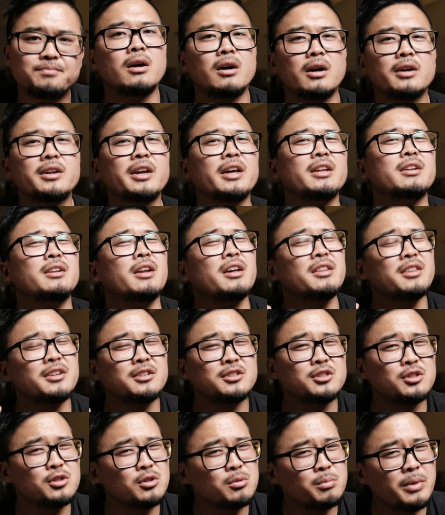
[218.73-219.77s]
Again, nothing
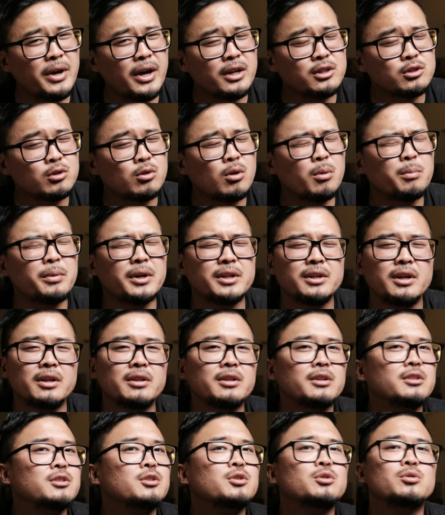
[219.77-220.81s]
too magical, but
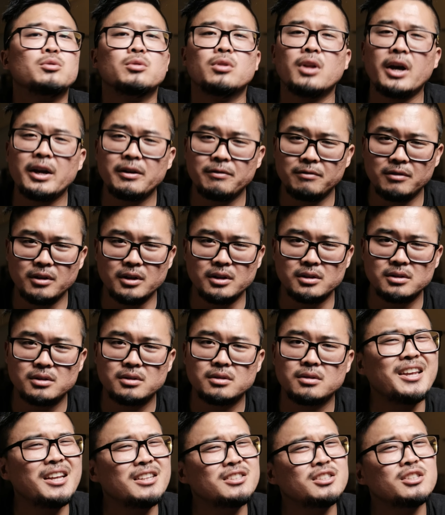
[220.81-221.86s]
nothing too
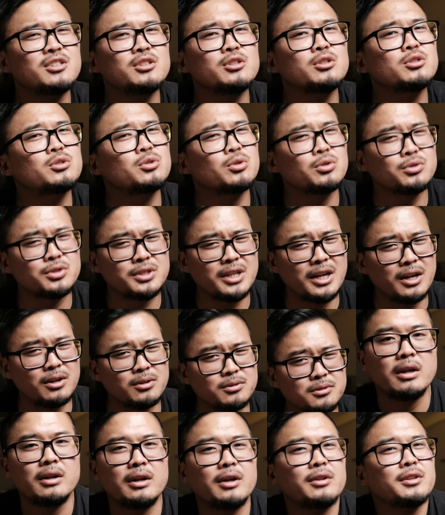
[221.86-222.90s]
lifeless. It's a neutral
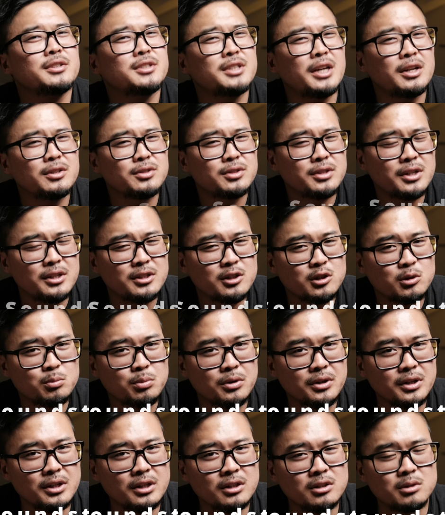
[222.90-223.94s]
sound. Now the soundstage is
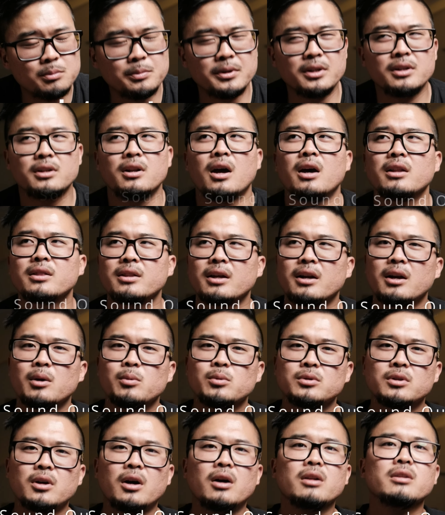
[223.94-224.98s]
pretty intimate. Not that I
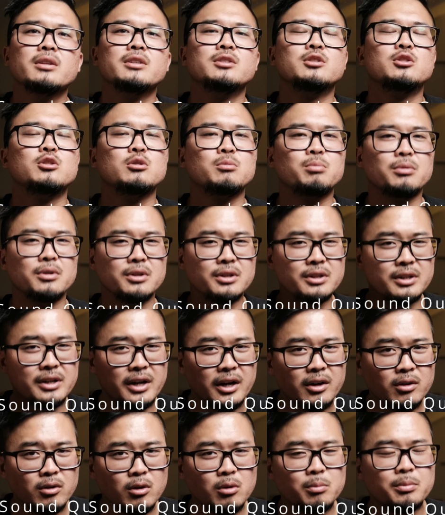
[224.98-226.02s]
would call it super
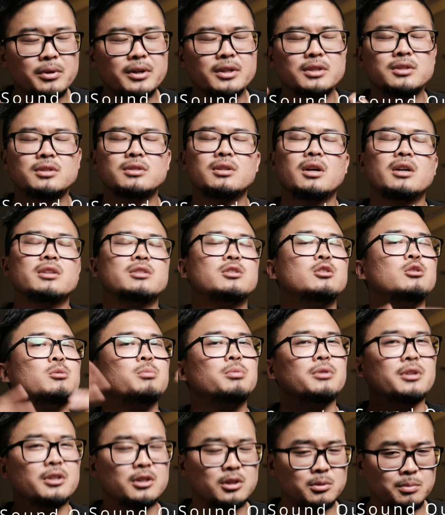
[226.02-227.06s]
narrow, but it's not
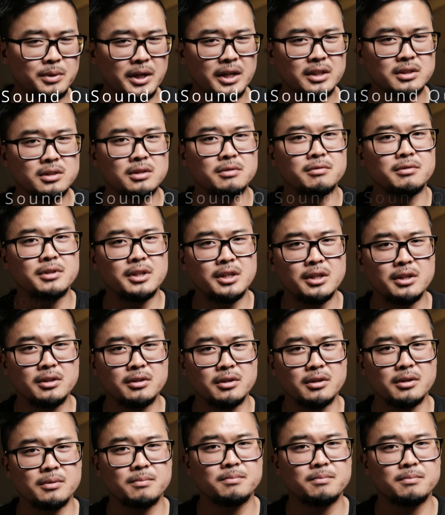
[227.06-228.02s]
super expansive either.